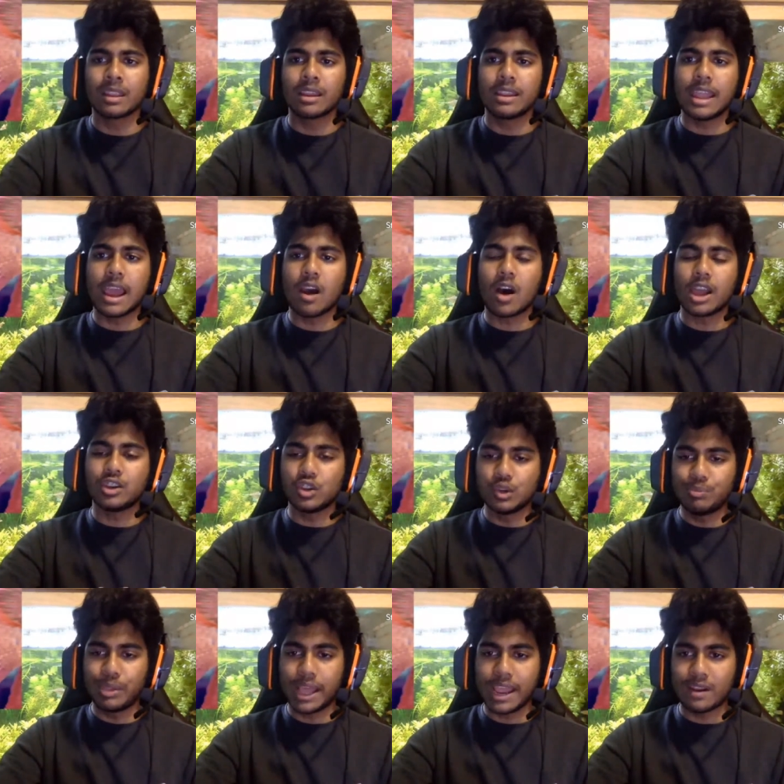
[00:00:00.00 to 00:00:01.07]
Now, I do
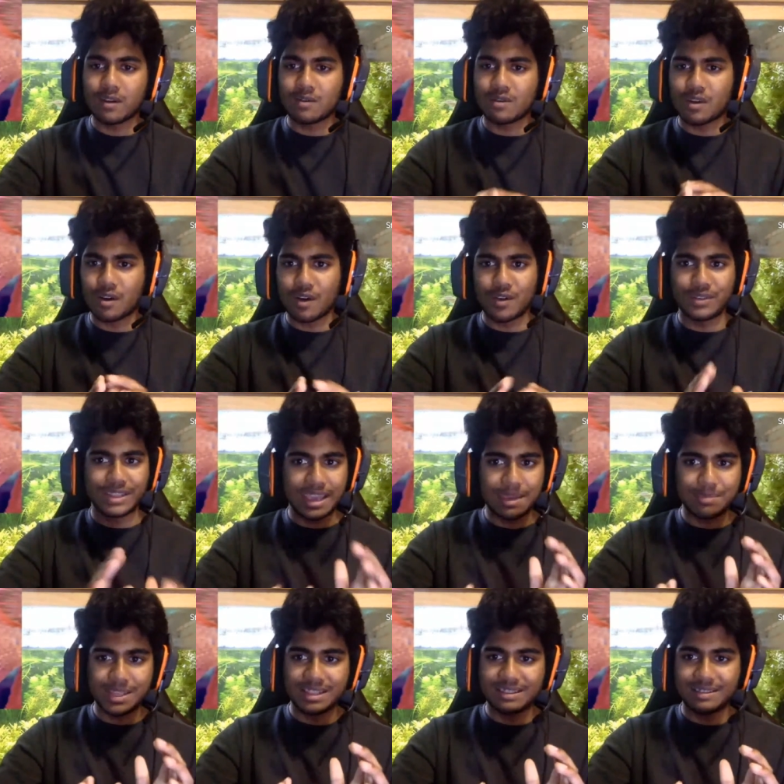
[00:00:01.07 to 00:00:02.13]
plan on only
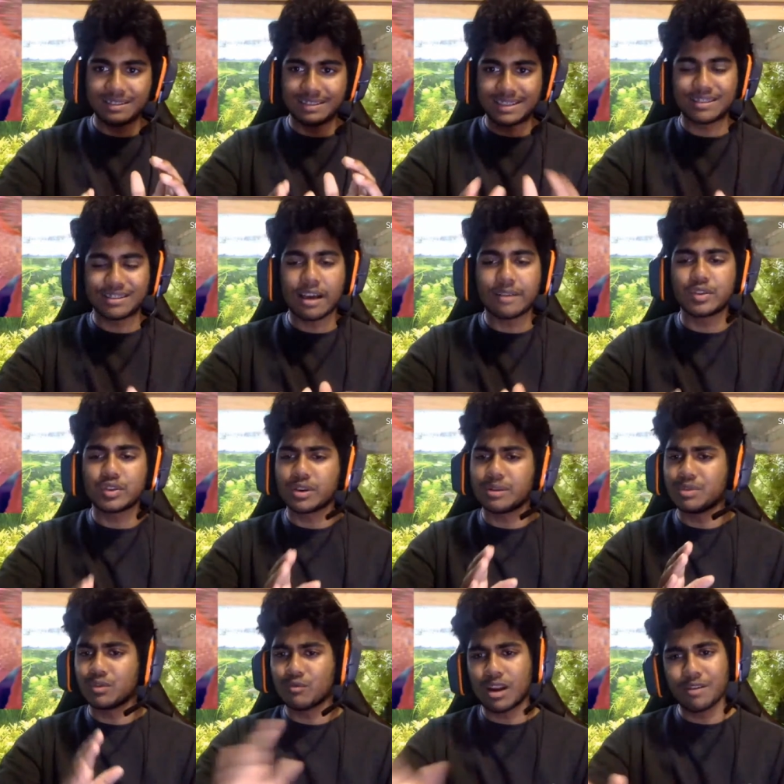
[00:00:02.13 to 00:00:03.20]
keeping this live stream
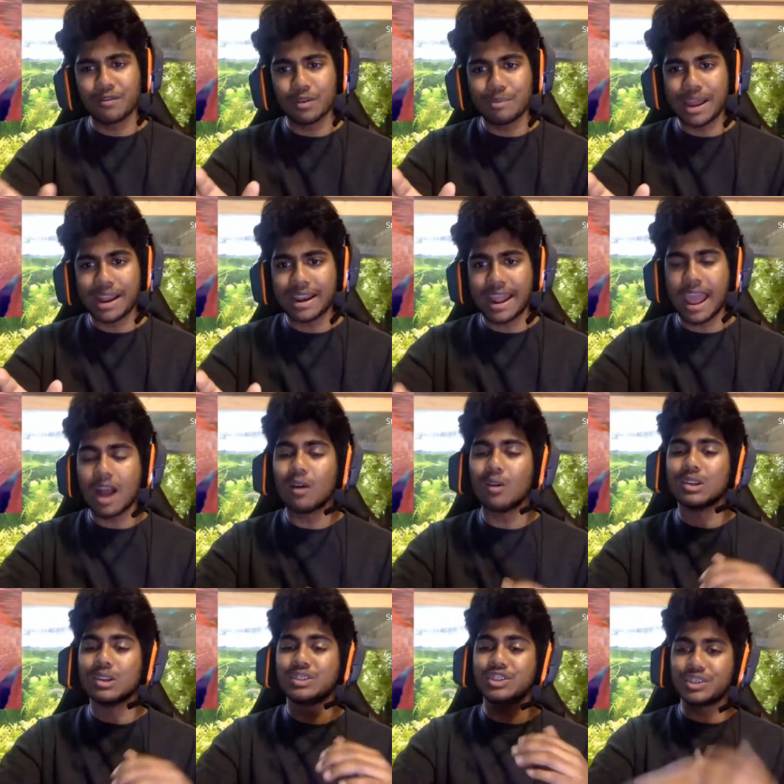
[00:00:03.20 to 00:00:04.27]
to run for about an
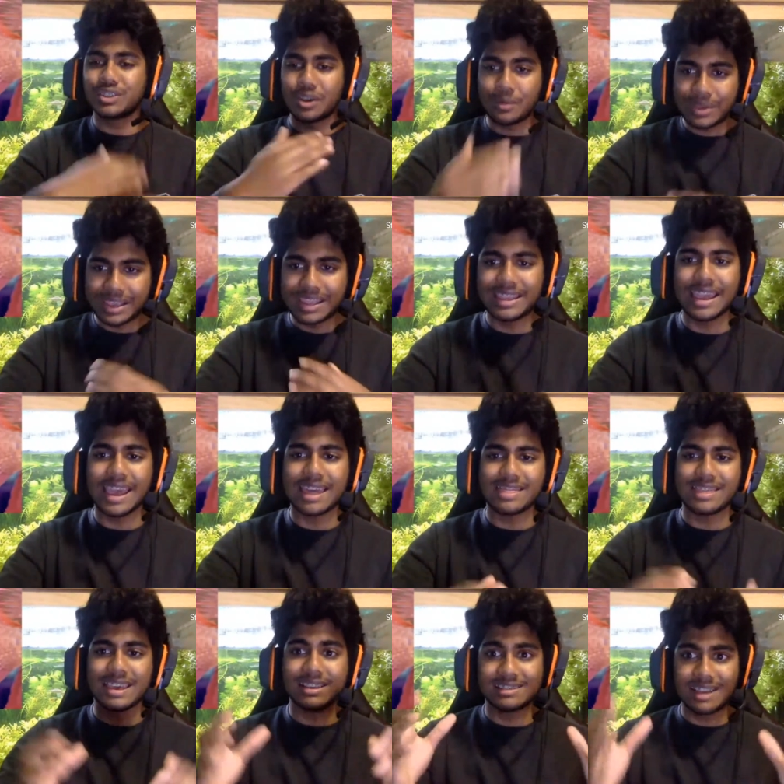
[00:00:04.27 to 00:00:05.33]
hour, just so we can get
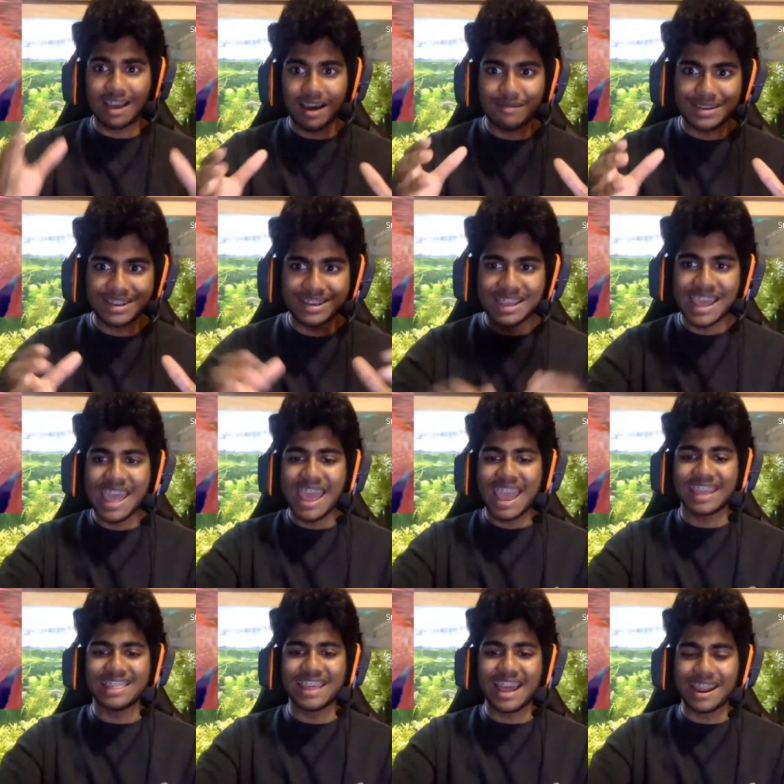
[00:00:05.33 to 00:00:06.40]
things covered
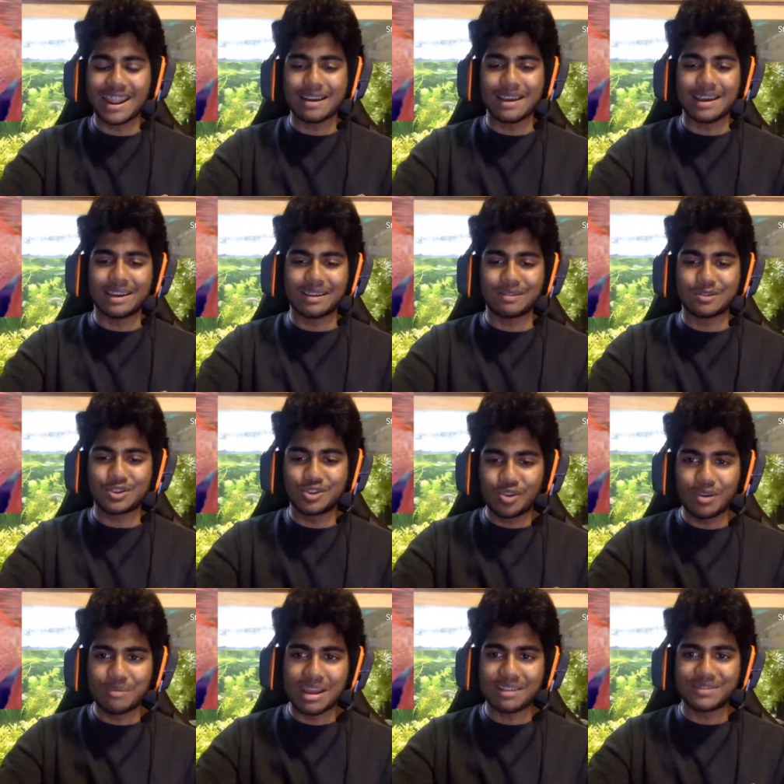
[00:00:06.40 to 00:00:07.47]
in that uh,
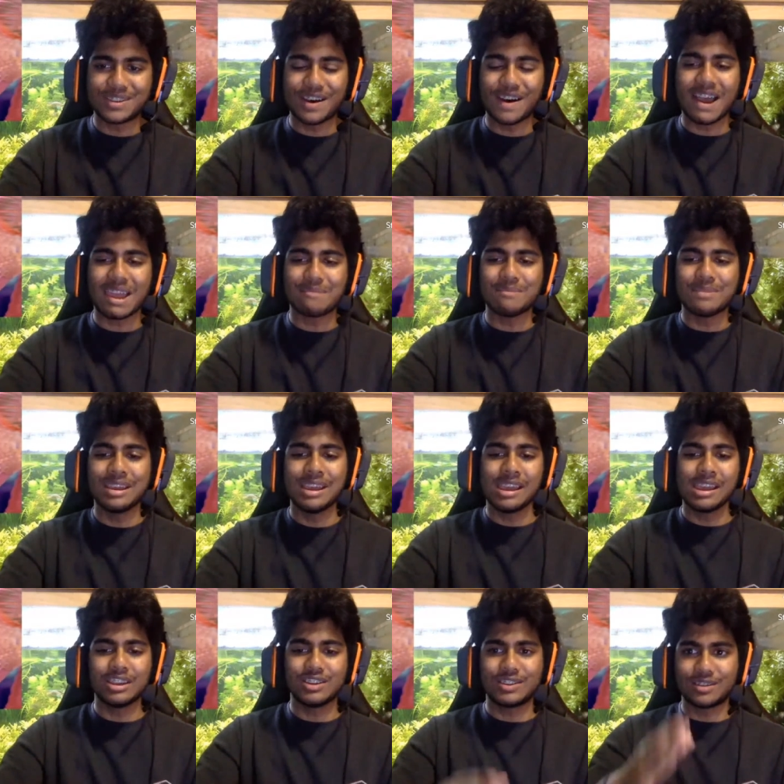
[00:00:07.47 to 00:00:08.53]
short amount of time,
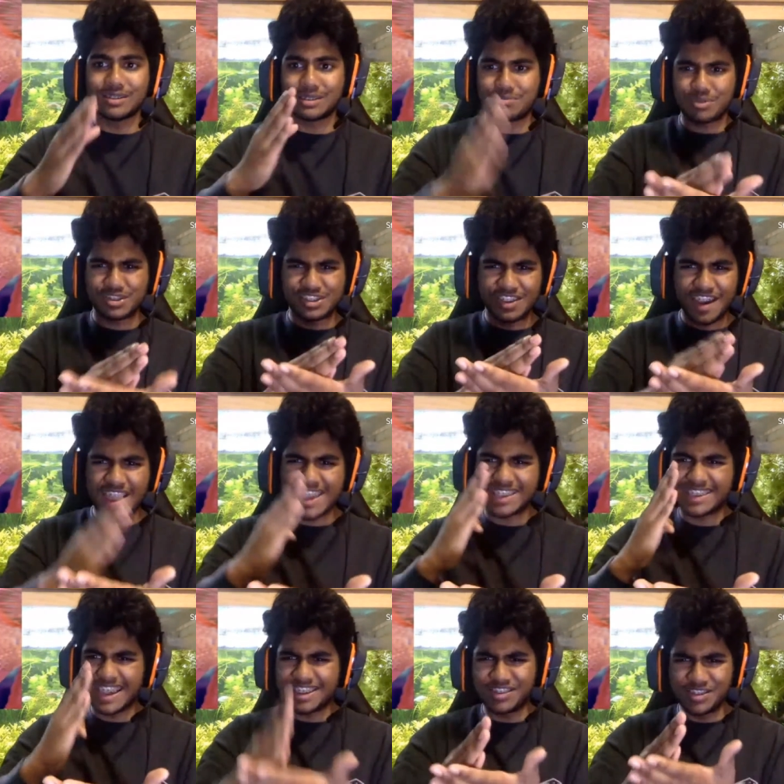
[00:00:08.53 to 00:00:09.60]
just so it's
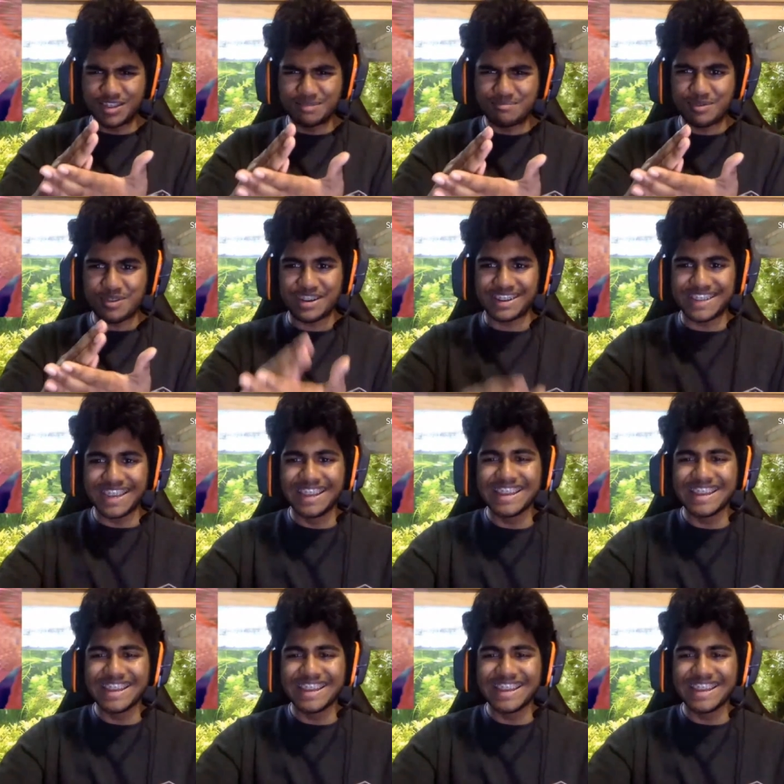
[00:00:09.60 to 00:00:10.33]
precise and to the point.